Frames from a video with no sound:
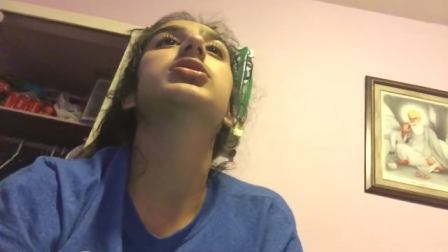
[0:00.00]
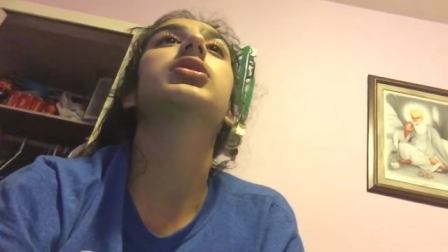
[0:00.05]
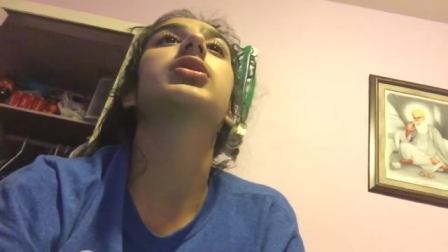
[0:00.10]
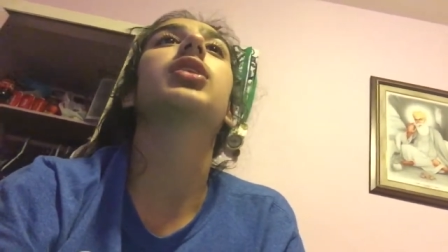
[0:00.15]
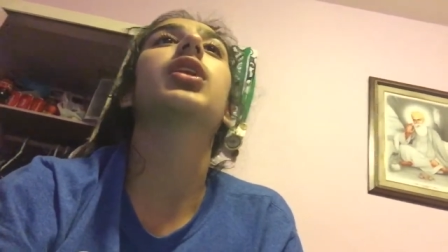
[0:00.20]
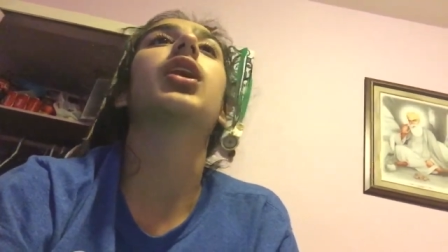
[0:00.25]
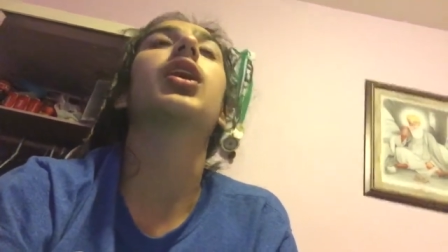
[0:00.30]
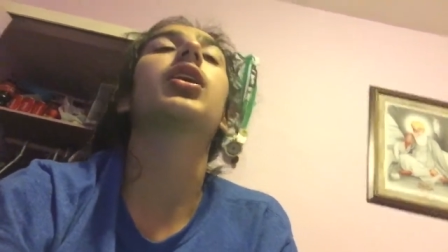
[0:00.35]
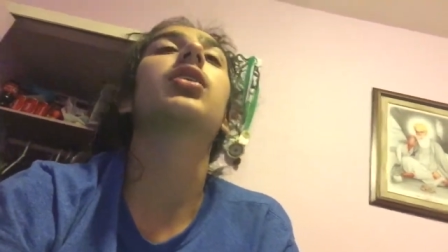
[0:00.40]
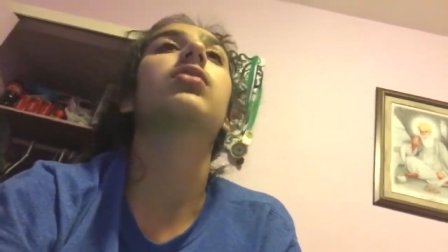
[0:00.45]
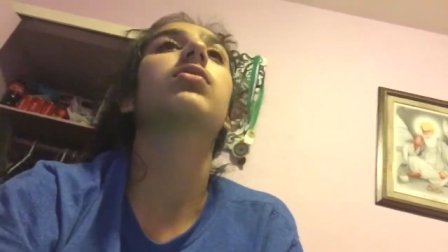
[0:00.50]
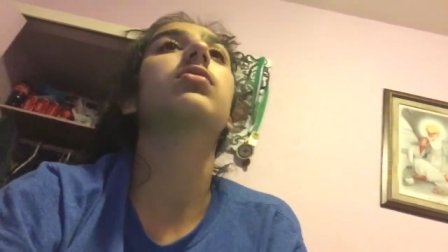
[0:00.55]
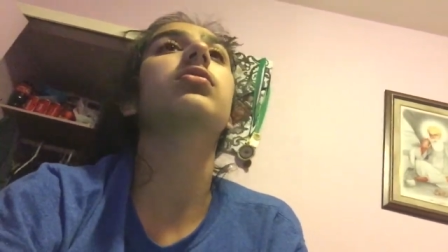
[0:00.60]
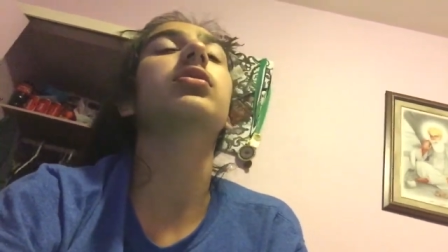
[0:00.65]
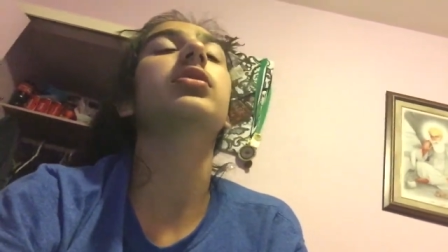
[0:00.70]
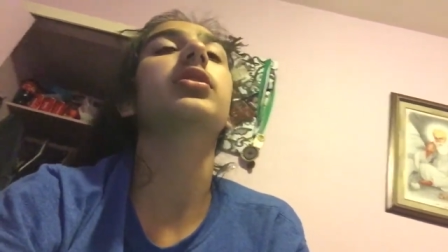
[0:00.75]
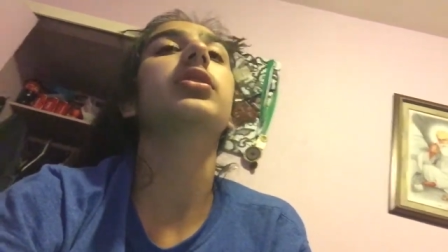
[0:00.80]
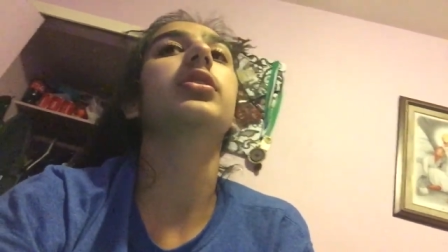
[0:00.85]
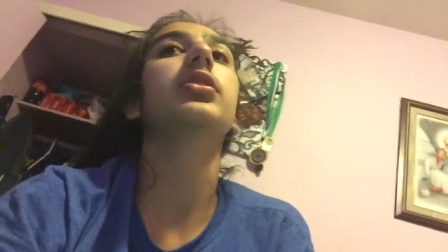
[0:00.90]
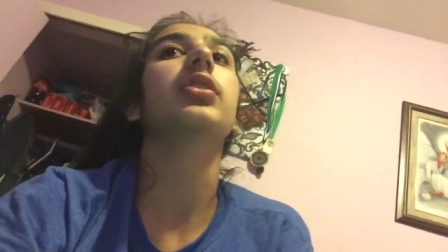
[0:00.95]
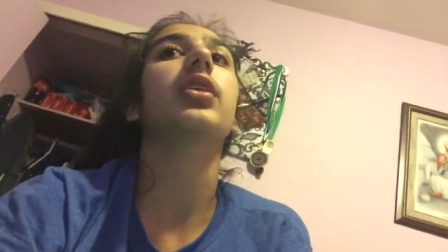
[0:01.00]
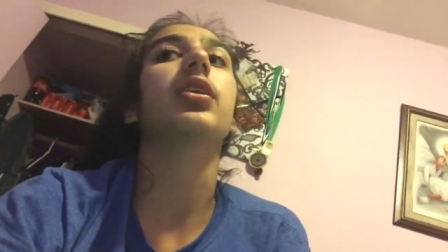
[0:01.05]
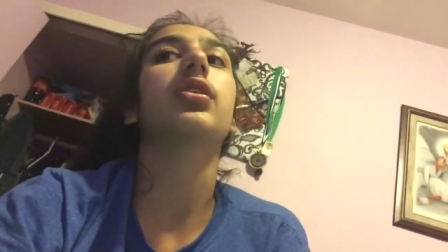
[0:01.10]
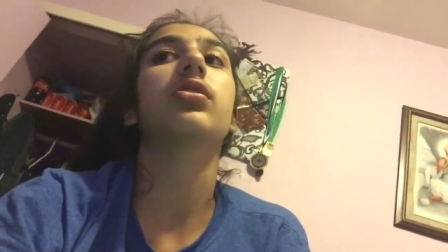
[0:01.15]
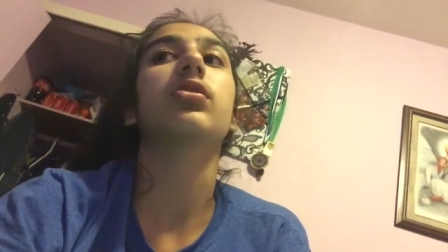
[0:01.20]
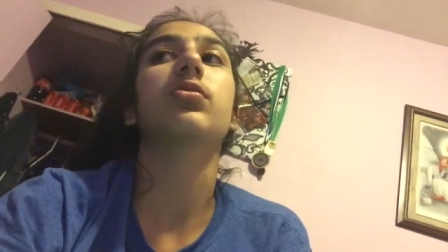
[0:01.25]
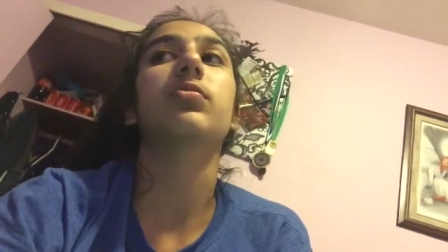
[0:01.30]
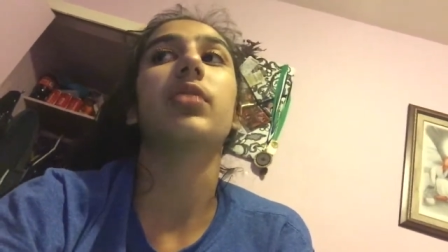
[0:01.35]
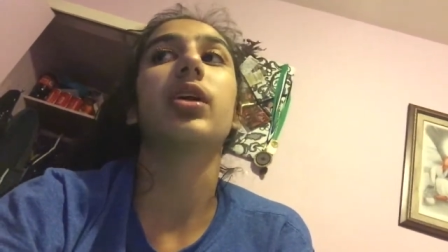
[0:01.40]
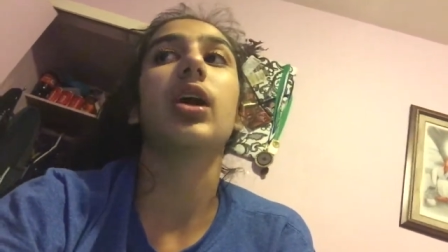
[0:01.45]
like I don't really I
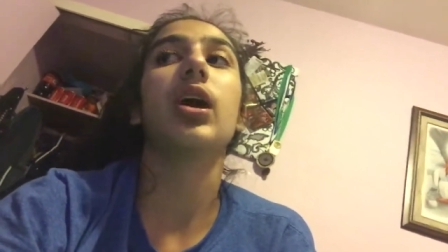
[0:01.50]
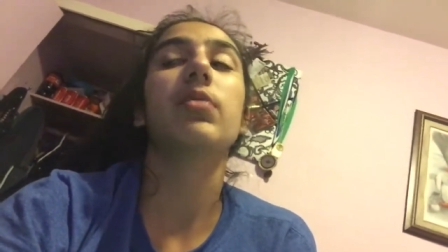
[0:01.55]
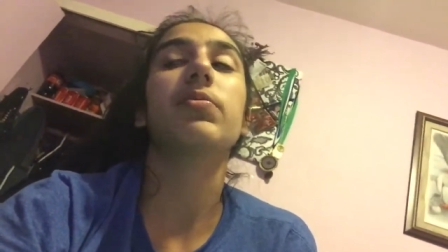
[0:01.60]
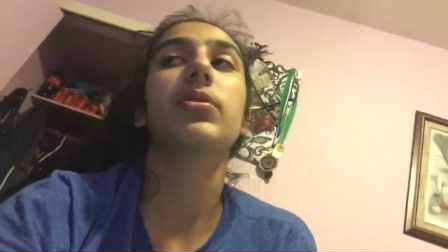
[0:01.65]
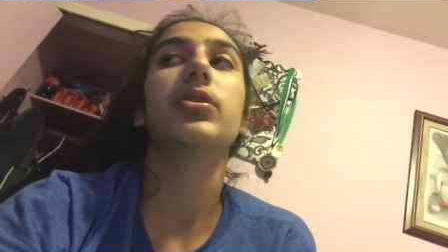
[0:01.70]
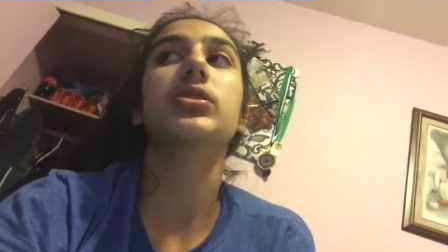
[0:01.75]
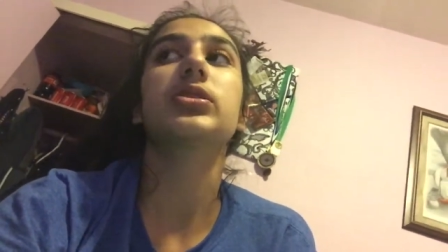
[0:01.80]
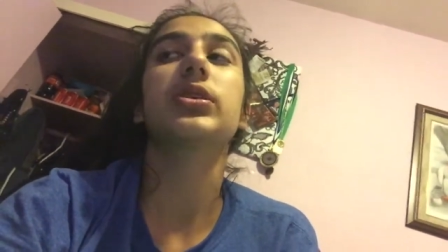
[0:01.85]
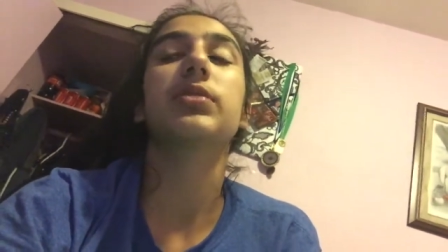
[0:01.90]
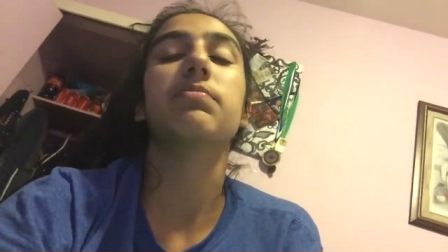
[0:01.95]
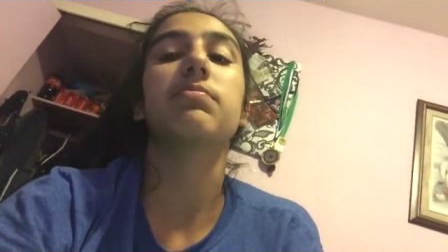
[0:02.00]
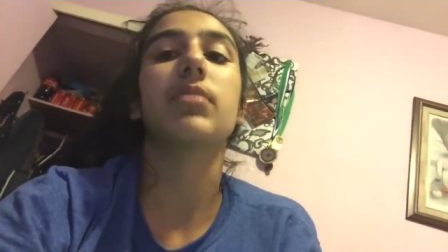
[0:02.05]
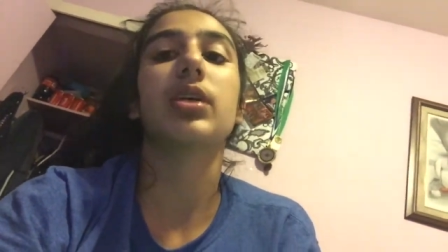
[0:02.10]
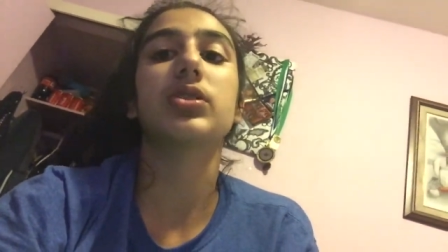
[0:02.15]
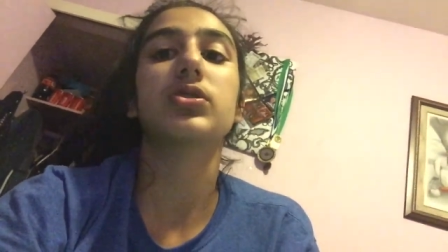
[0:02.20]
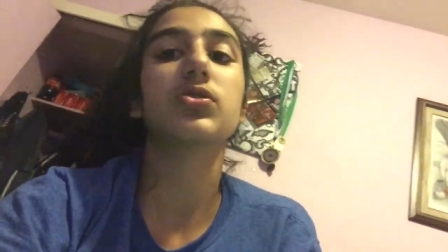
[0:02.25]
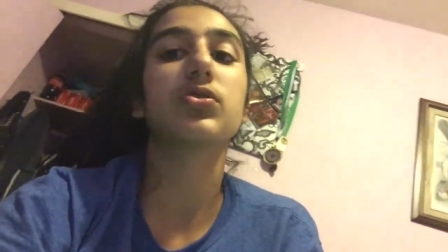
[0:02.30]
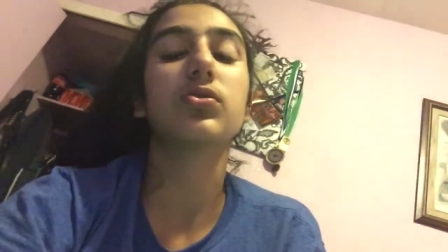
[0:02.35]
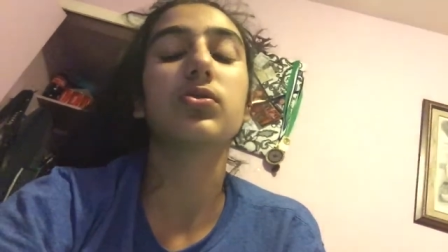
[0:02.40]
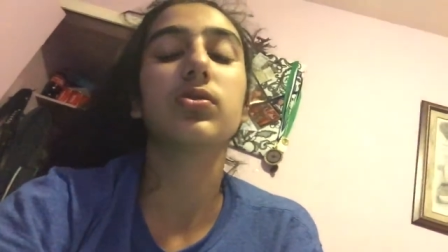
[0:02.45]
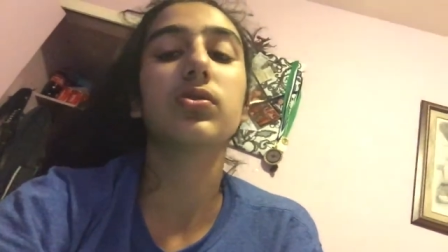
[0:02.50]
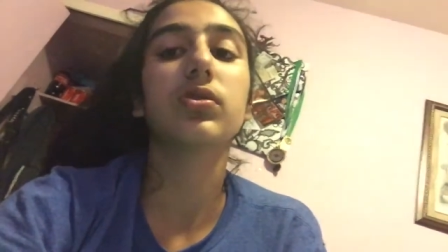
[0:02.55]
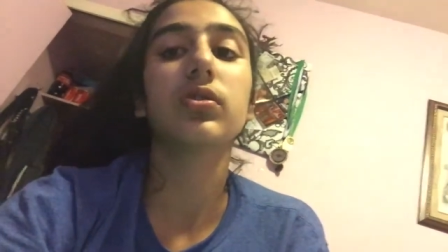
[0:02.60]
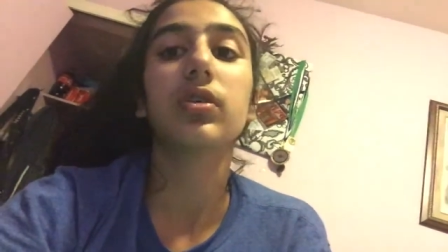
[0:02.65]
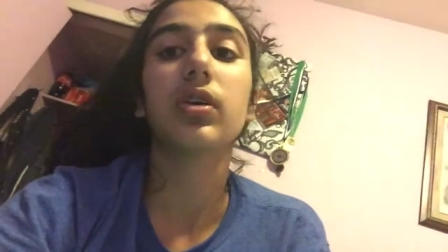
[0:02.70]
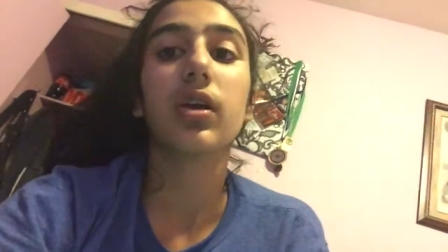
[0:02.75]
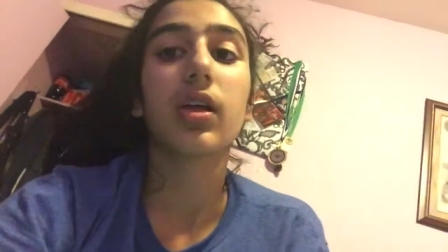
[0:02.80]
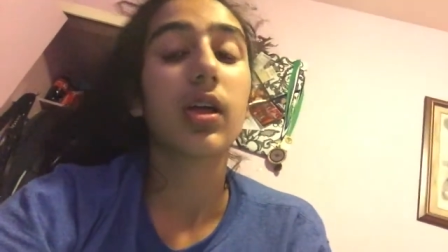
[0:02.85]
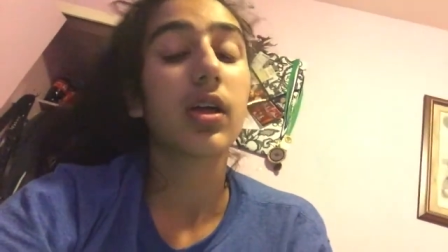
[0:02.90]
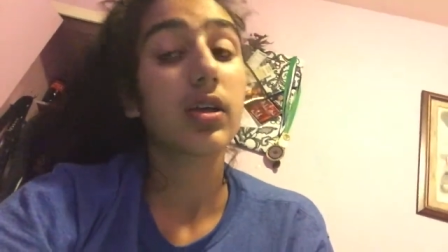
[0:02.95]
don't know my iPod's like mental,
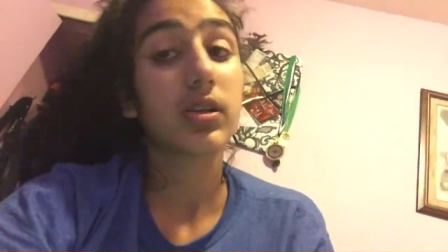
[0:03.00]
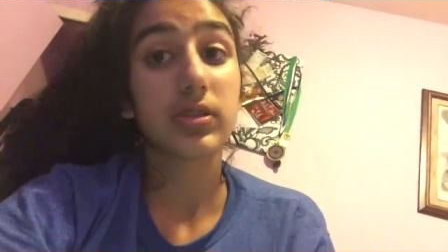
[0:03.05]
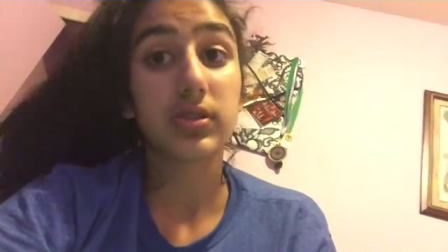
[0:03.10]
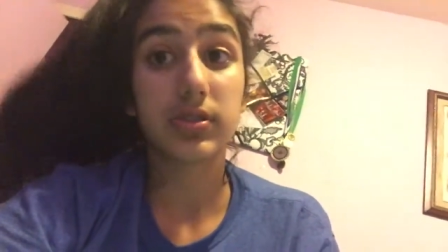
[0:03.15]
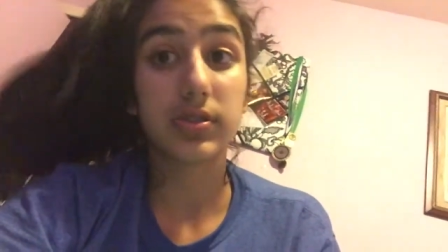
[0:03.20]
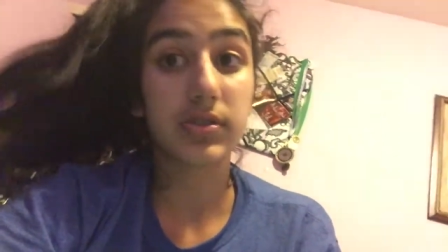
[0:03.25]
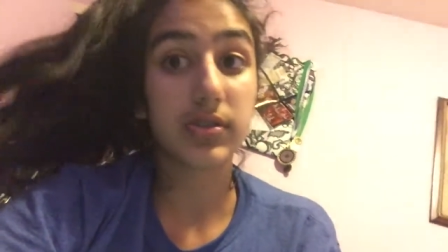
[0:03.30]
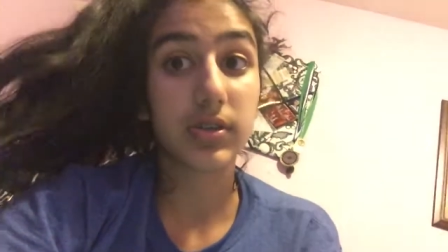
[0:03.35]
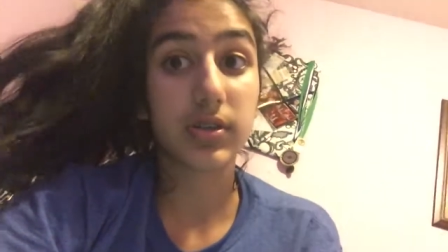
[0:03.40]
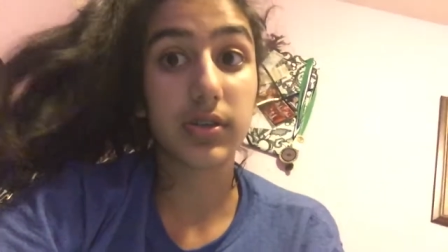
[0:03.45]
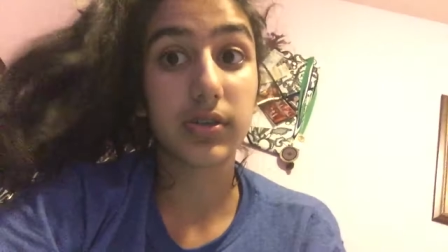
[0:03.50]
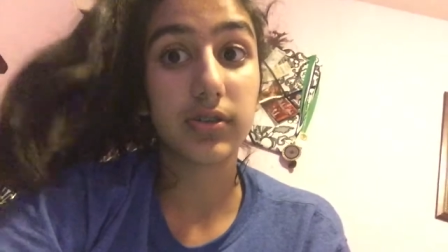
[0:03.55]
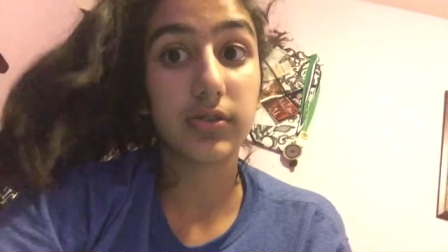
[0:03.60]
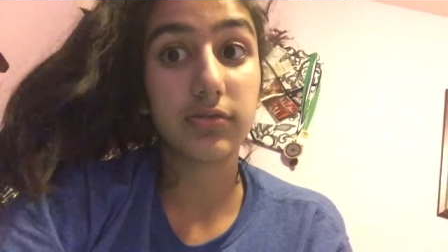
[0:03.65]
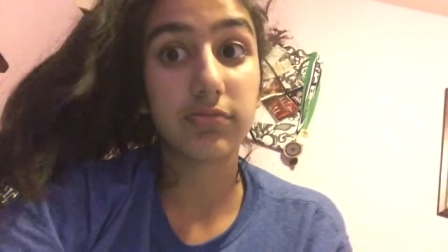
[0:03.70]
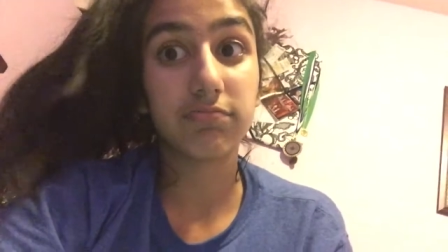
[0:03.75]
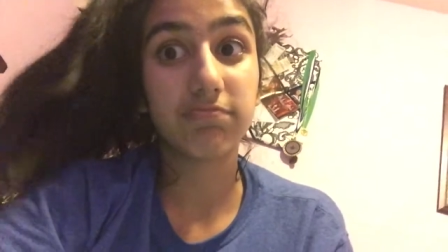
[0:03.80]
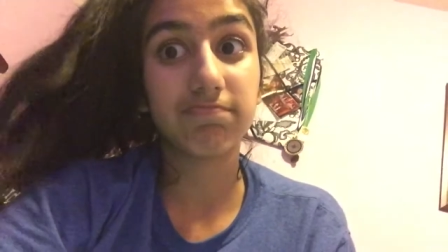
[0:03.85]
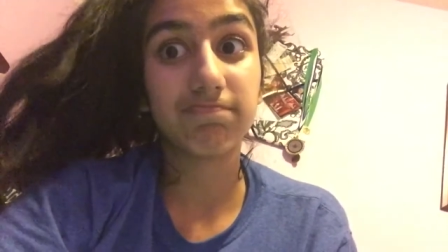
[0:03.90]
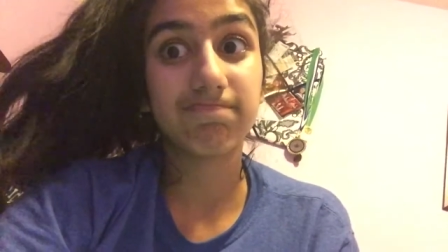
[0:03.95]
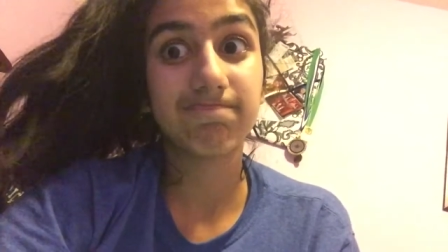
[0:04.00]
so